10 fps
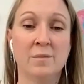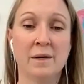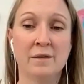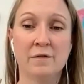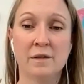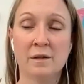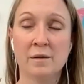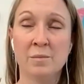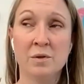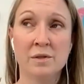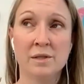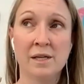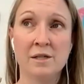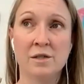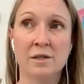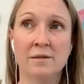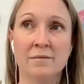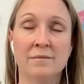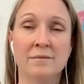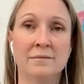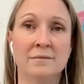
You might feel a pulsation